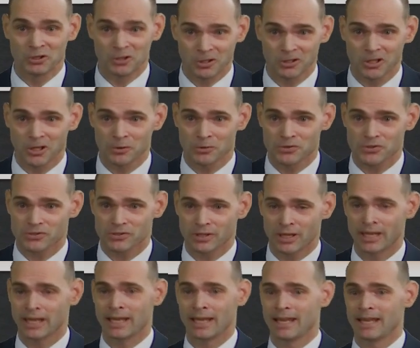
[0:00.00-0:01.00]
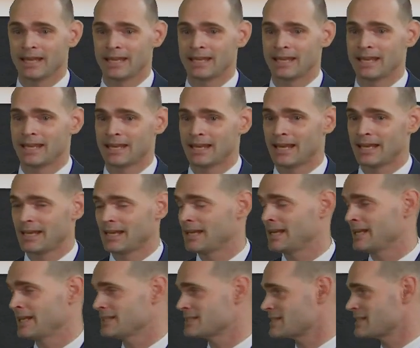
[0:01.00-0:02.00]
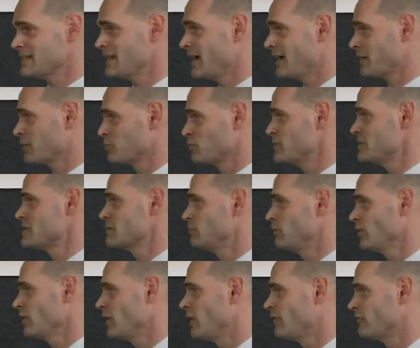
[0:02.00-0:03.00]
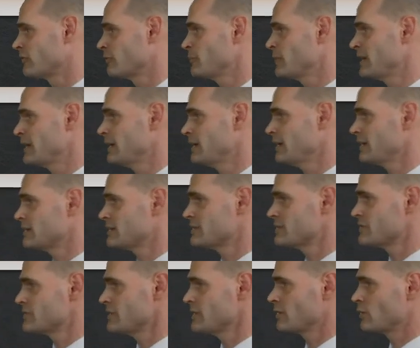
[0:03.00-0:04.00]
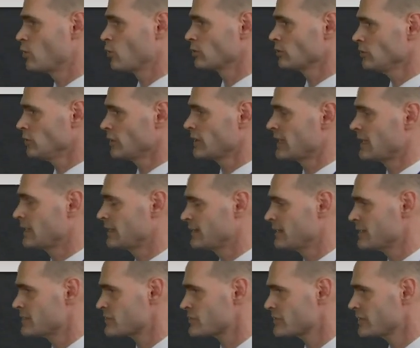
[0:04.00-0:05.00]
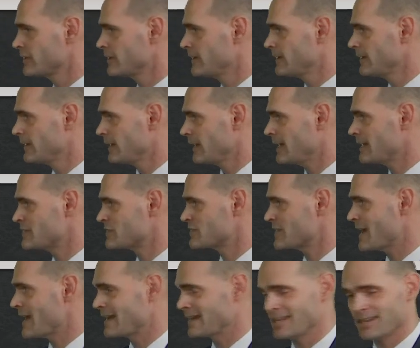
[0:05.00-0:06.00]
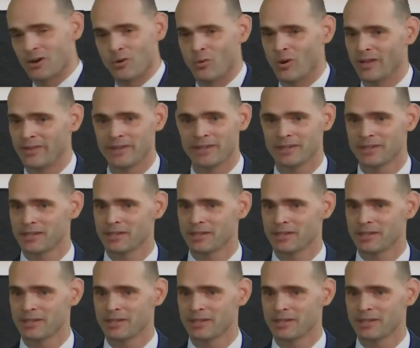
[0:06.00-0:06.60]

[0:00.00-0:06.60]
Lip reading: close. And it's not unreasonable at all for me to see a court looking at this and saying, you know what,